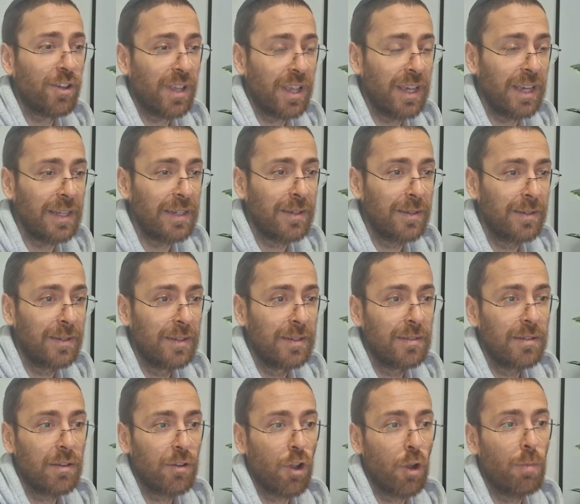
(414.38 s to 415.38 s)
your kid
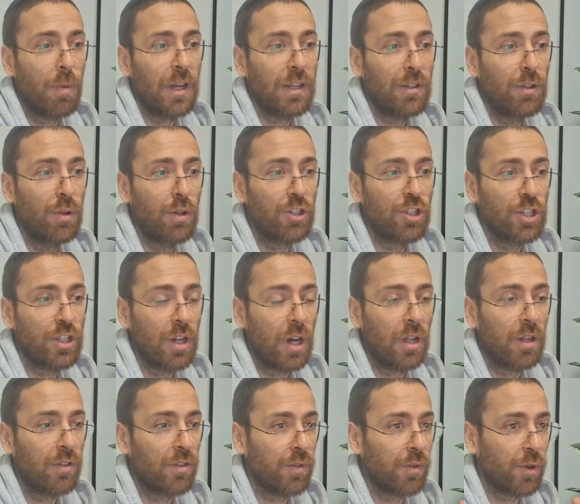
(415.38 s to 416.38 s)
to go buy
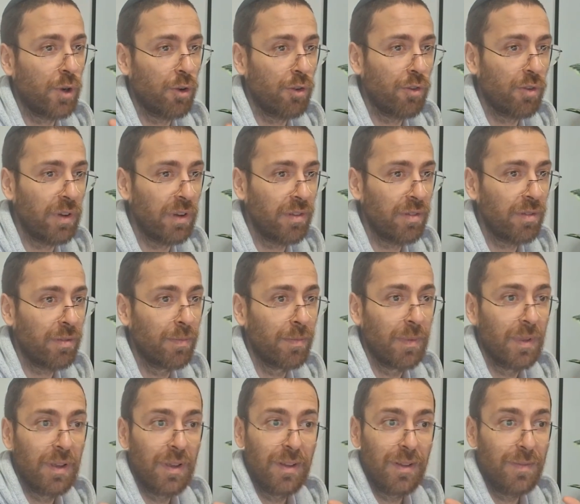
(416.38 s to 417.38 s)
$200 of
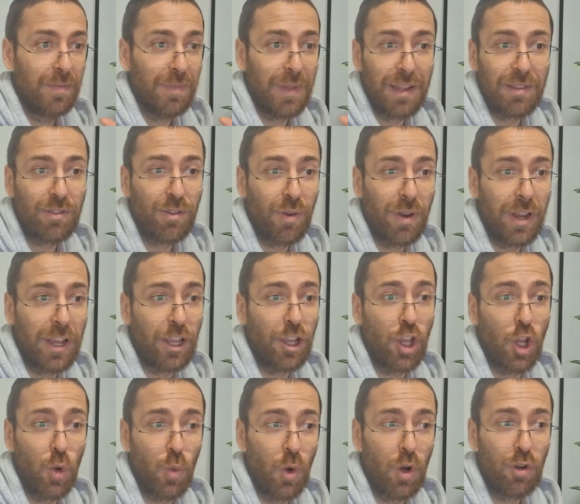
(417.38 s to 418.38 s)
groceries. That's
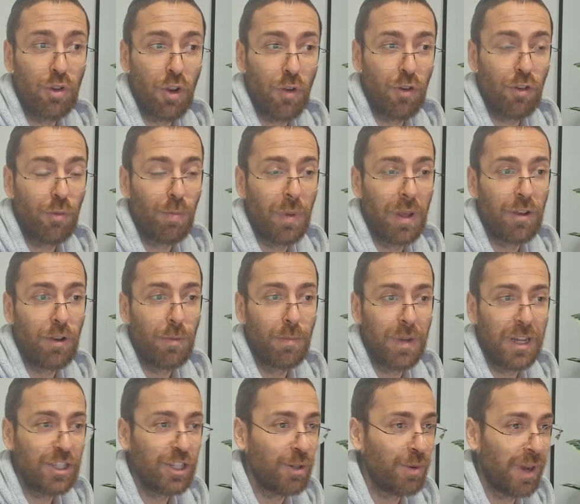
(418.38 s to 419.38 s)
great. You won't overspend your
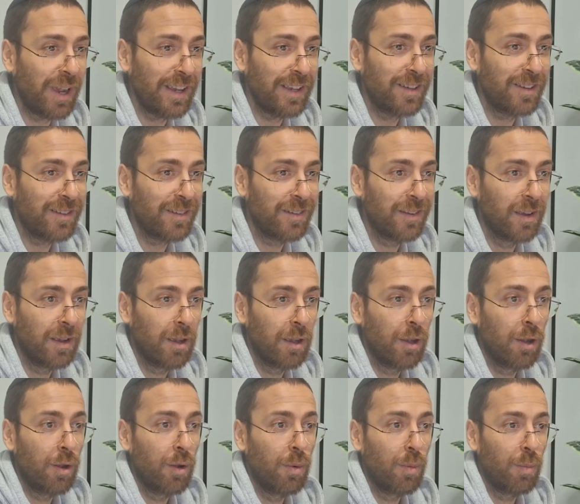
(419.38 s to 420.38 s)
budget, right?
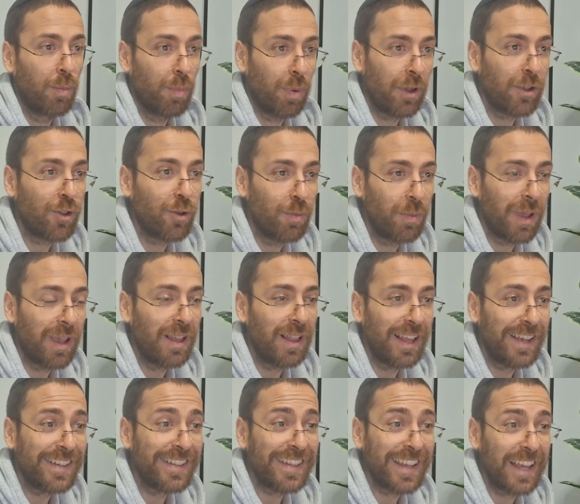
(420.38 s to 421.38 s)
But you
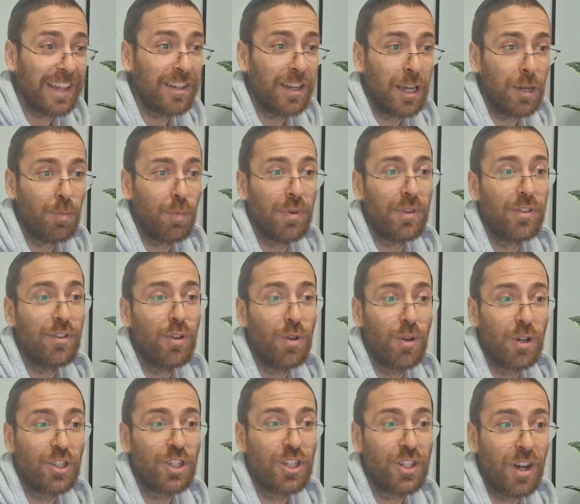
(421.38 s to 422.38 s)
may likely end up with
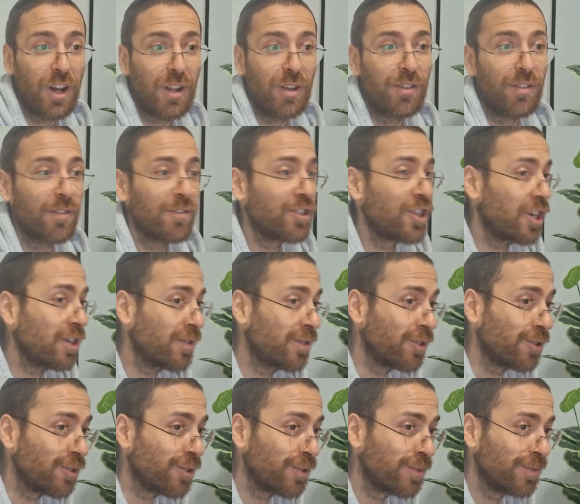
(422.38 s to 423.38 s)
$200 of junk
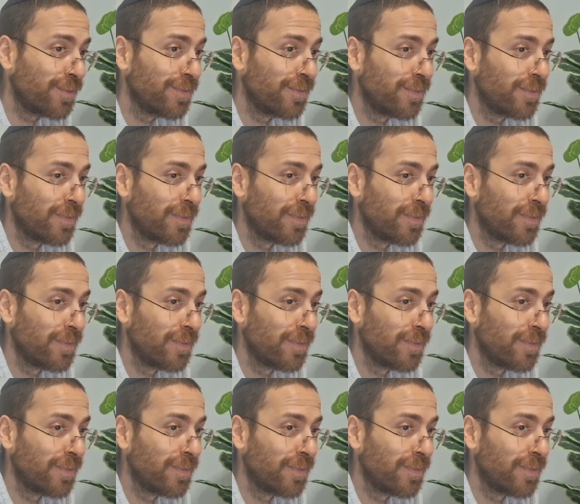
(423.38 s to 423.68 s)
food.